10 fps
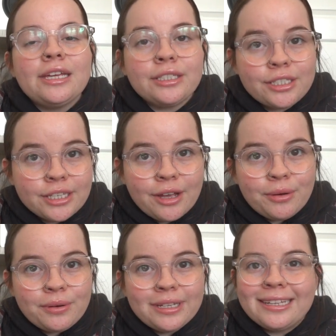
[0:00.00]

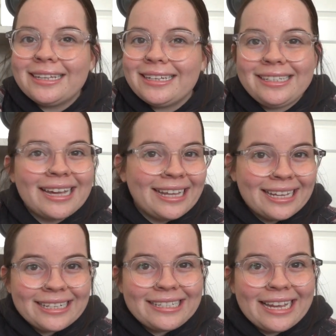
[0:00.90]
So, 9
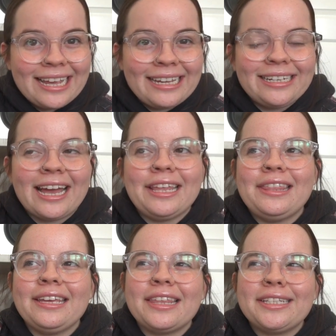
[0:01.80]
out of 10, I
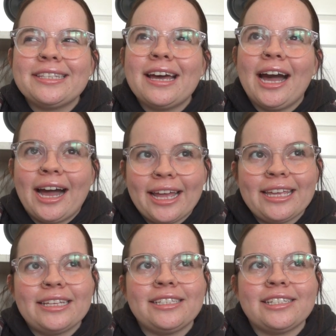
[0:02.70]
think that's the
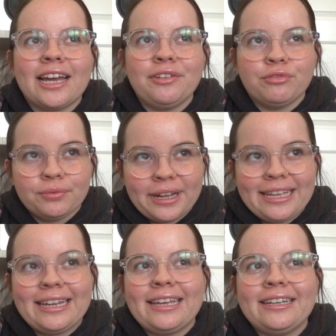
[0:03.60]
highest I've
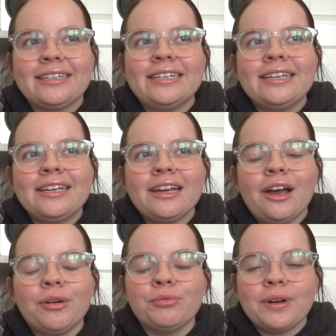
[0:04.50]
rated
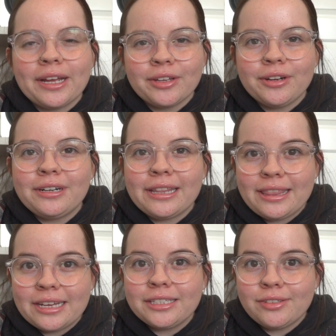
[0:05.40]
a record
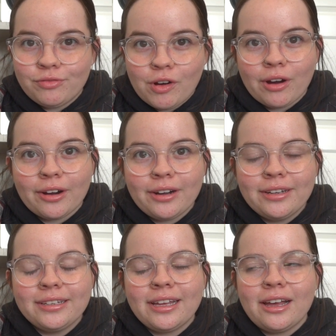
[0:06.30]
thus far.
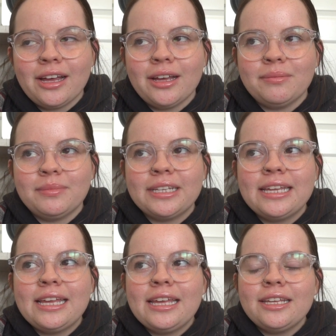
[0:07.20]

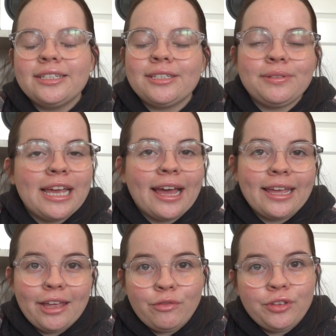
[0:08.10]
So yeah,
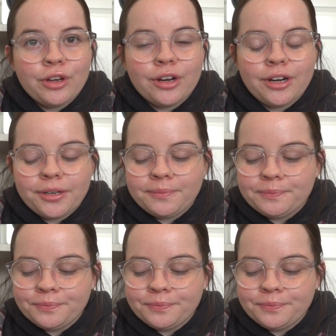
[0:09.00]
if you're